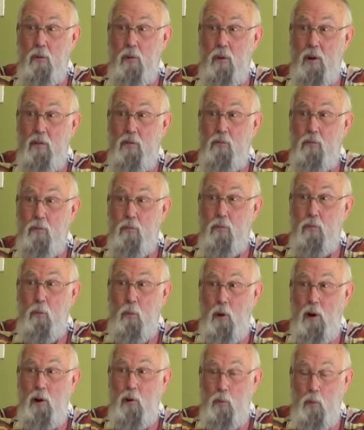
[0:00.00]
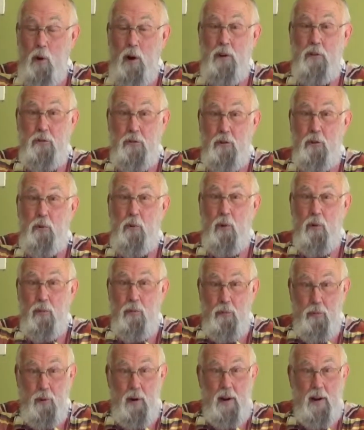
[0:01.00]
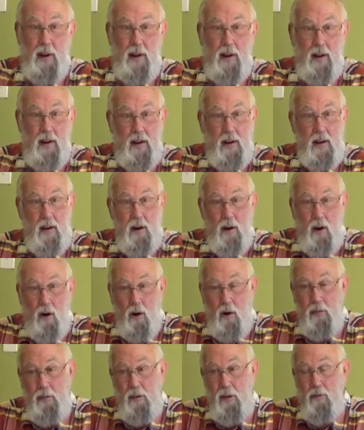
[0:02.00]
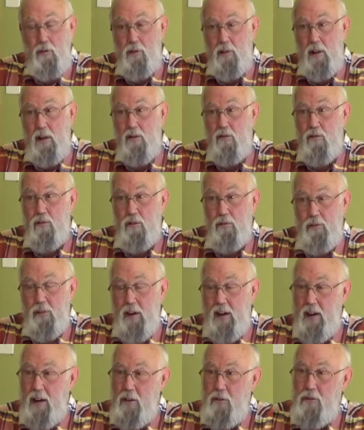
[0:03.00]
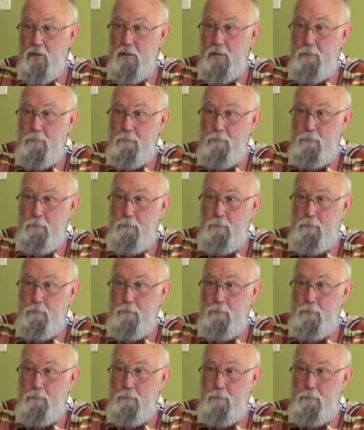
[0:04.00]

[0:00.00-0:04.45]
What are 1, 2, and 3 on this list of things?